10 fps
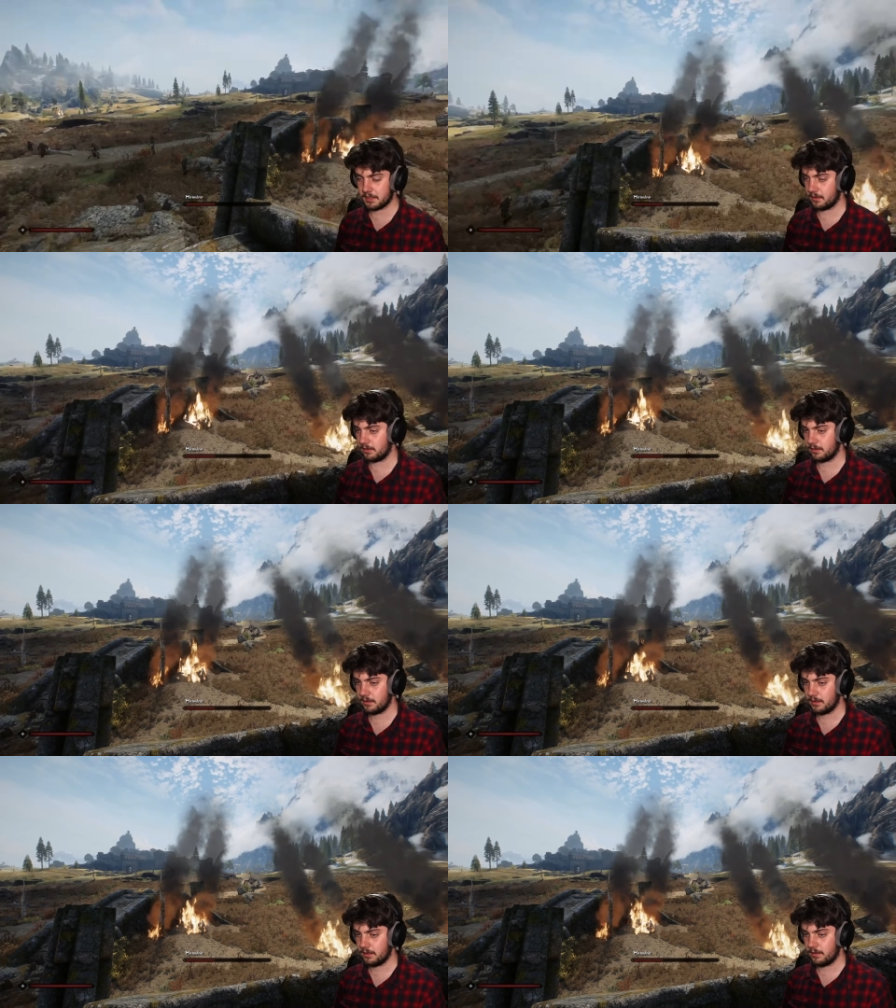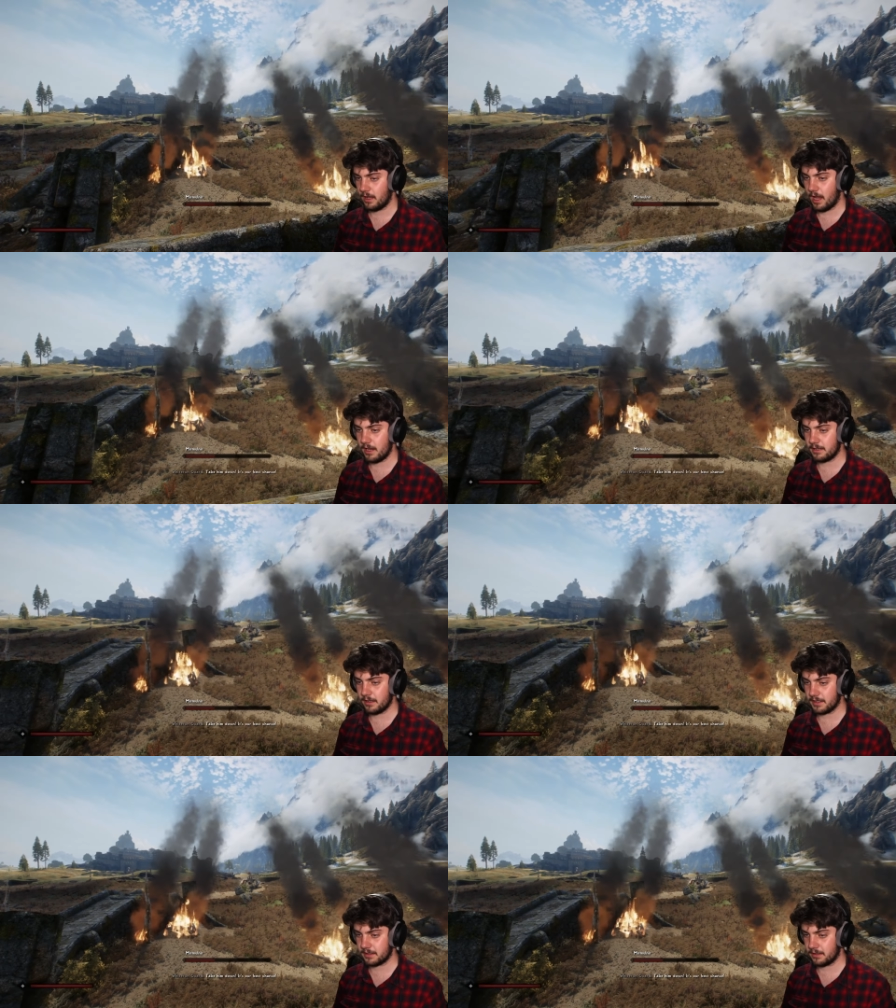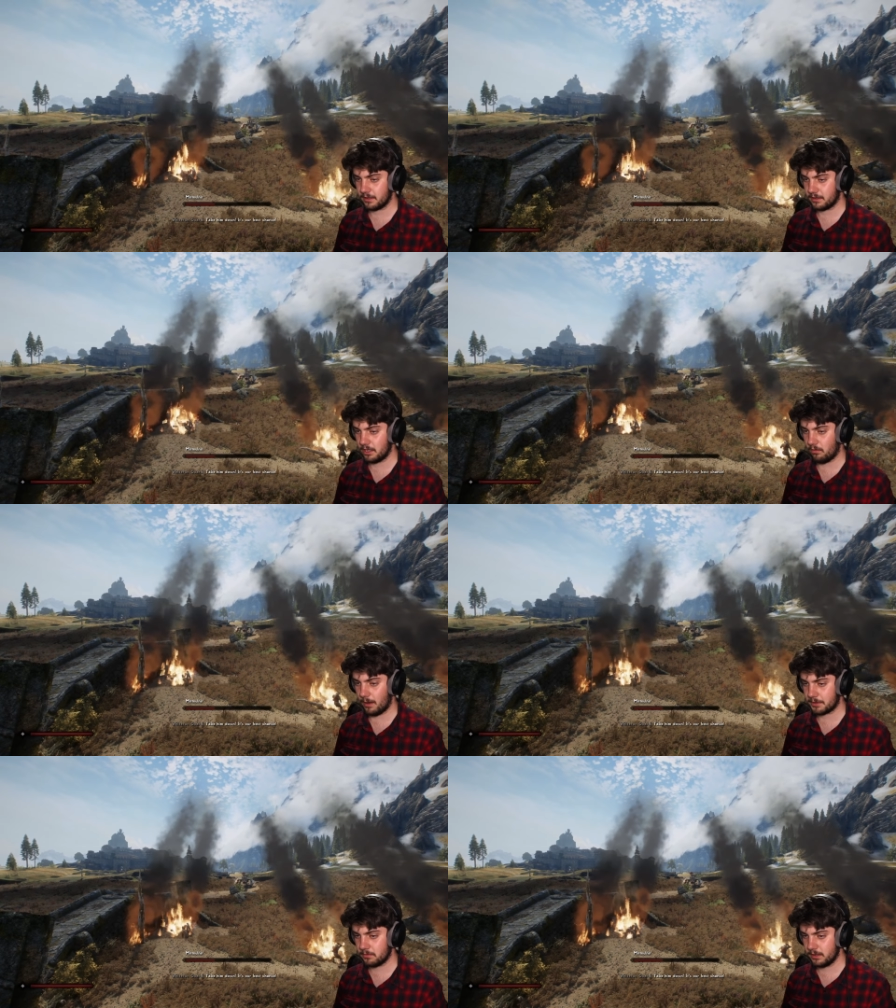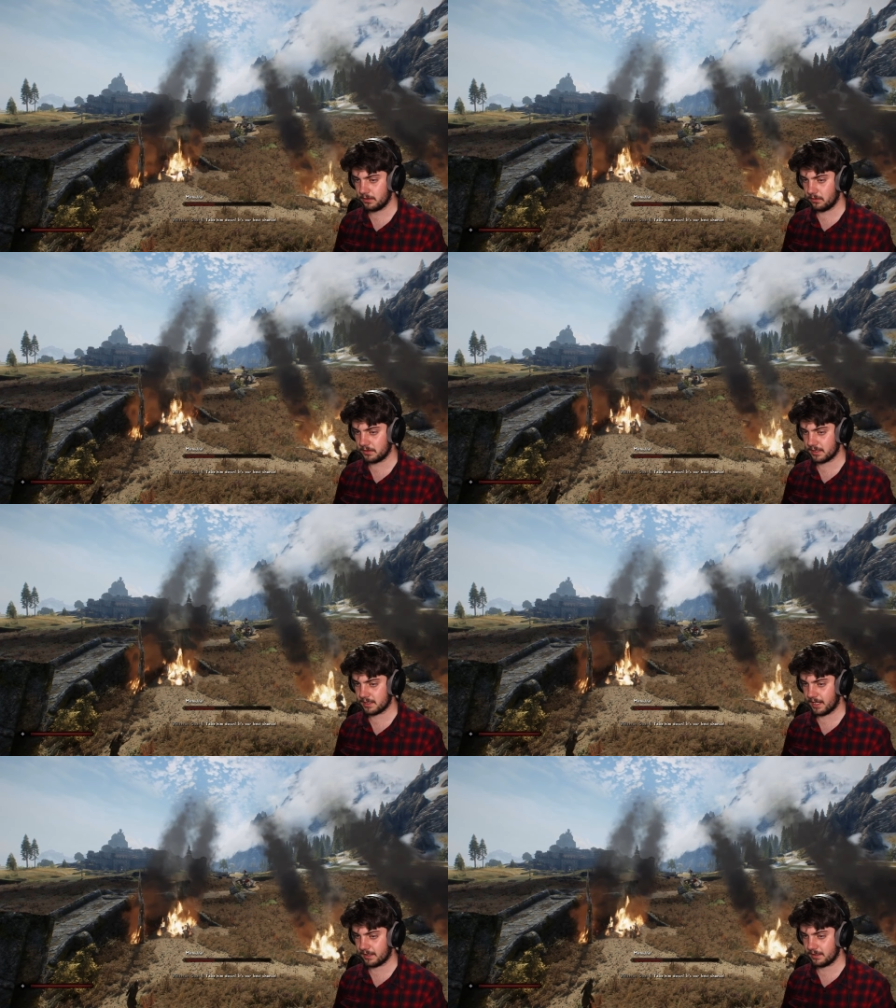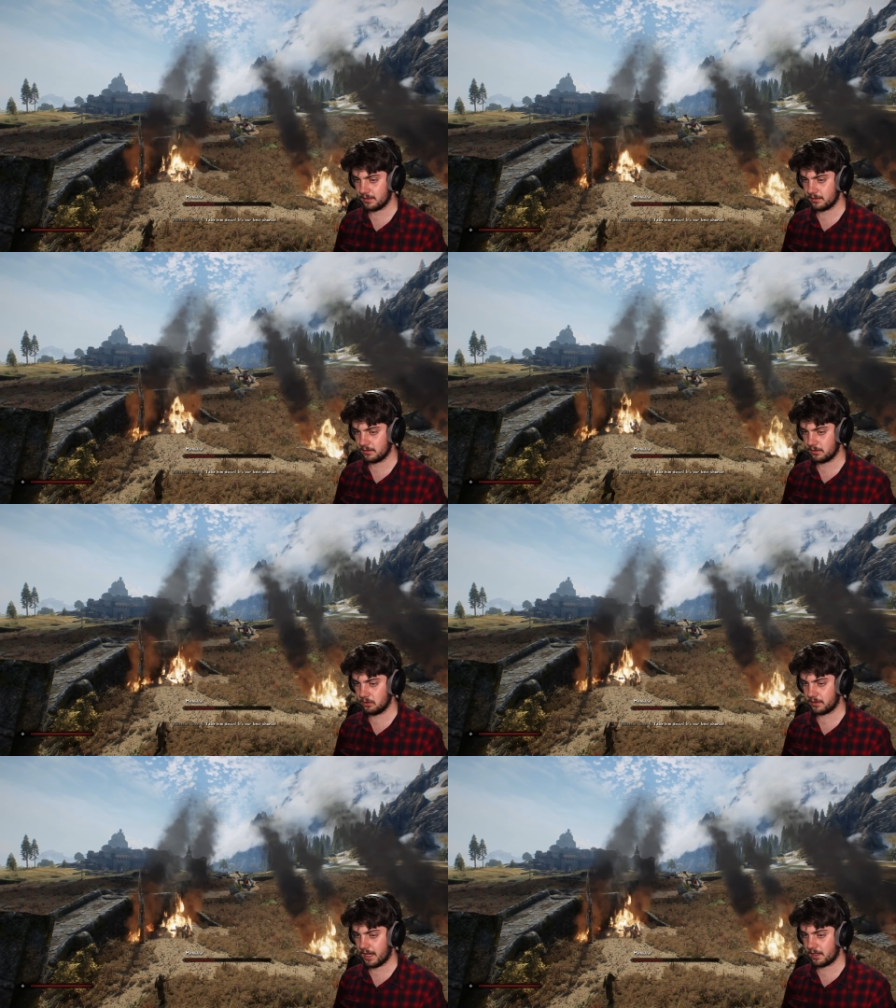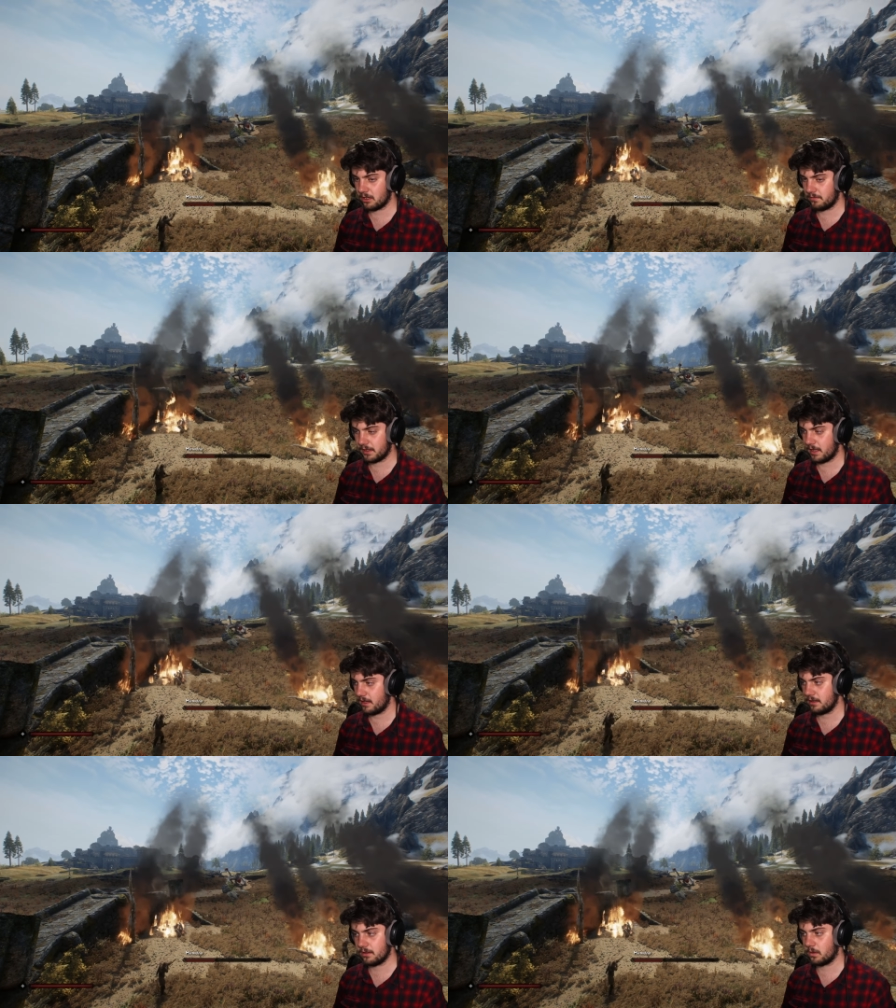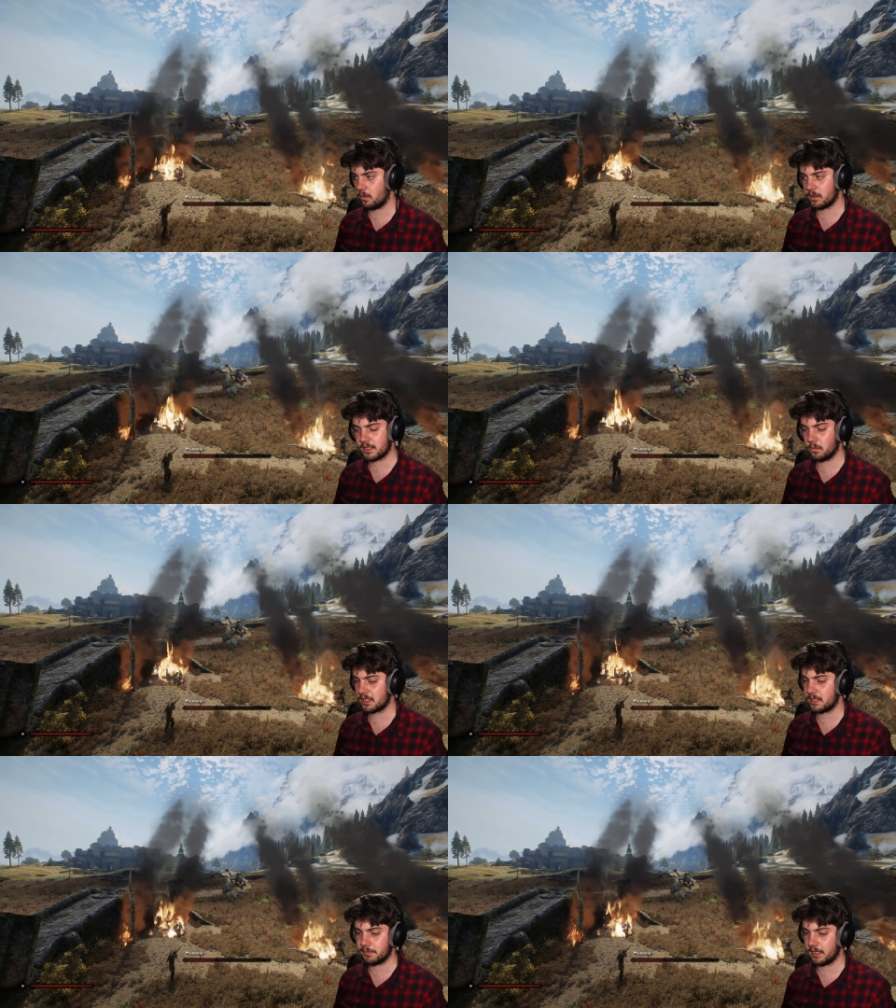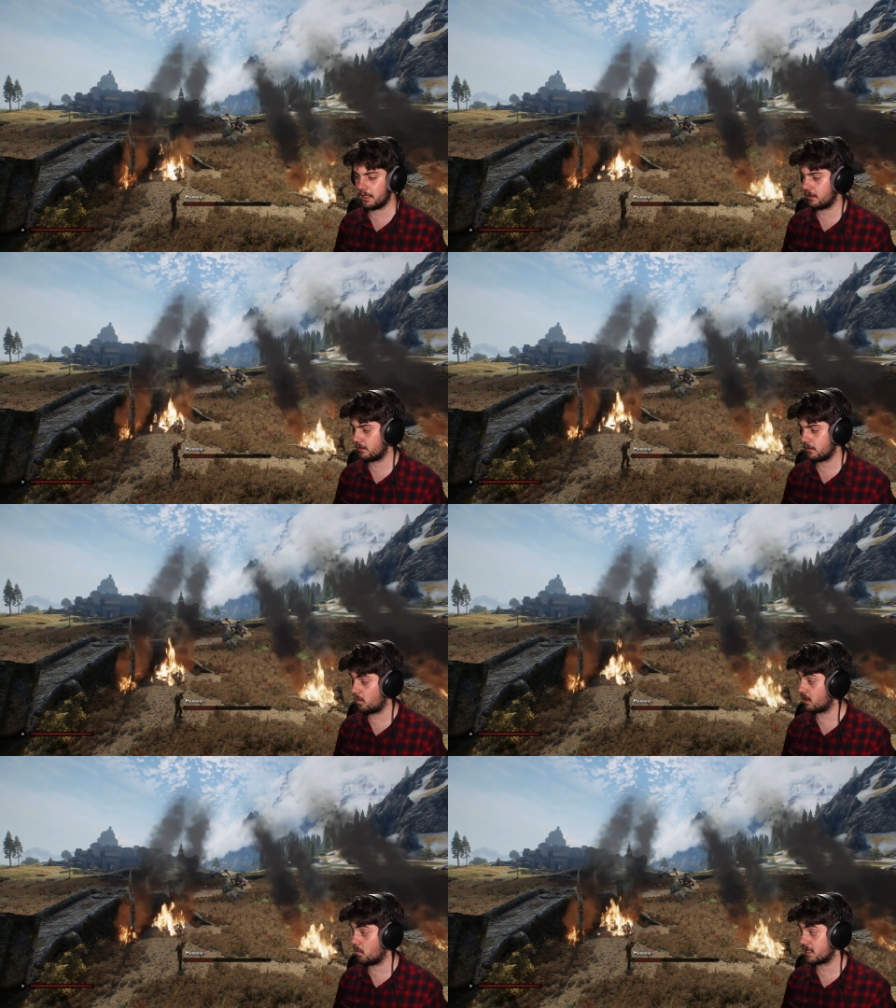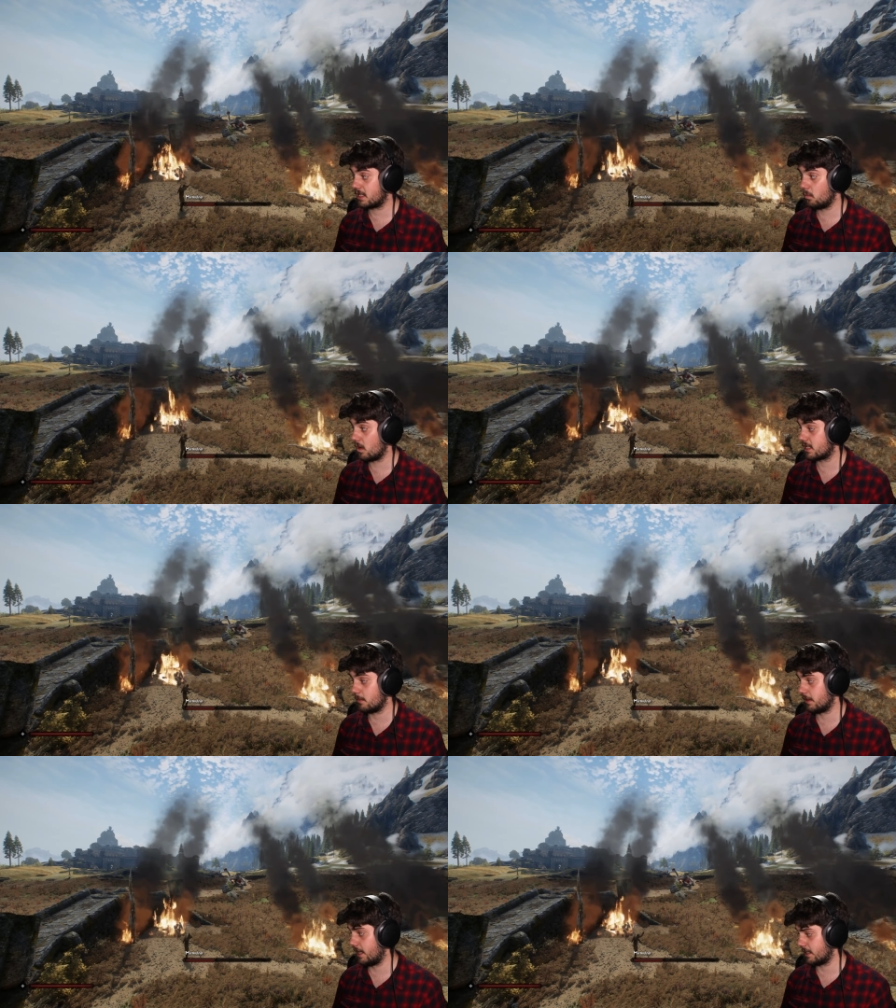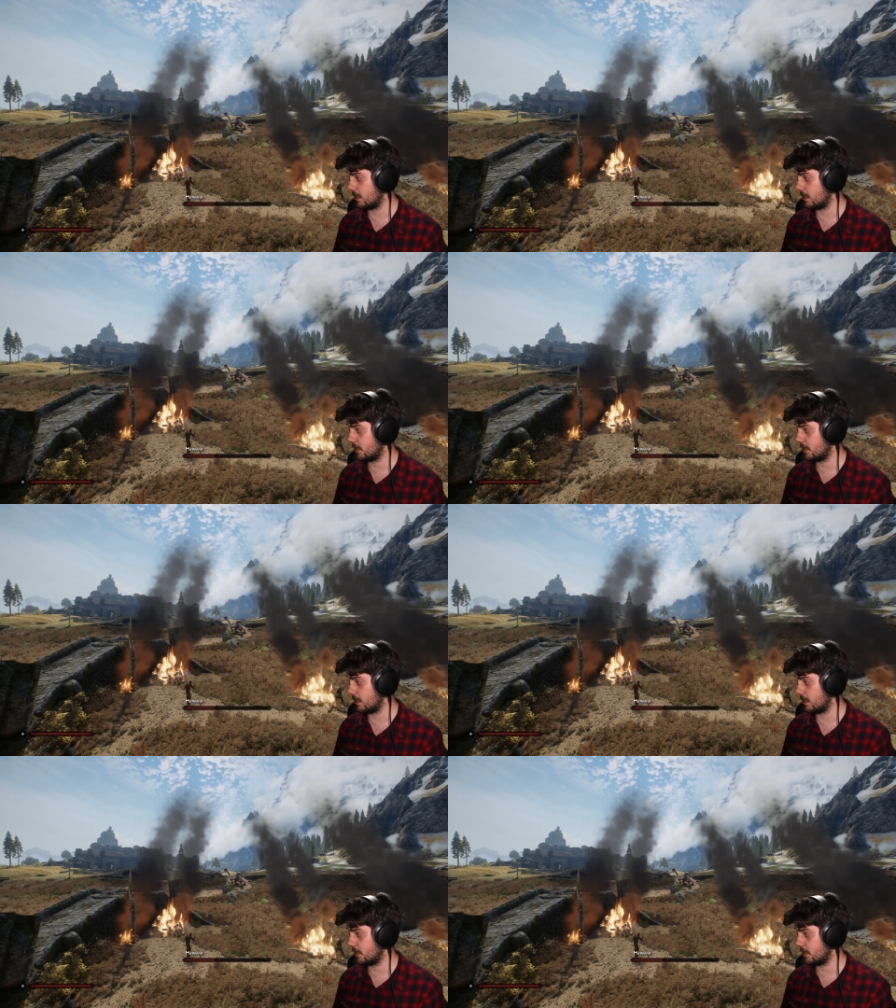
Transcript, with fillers: so are you guys gonna go up to it or just like look at it over there or what's what's the plan? What what's the, what's the plan,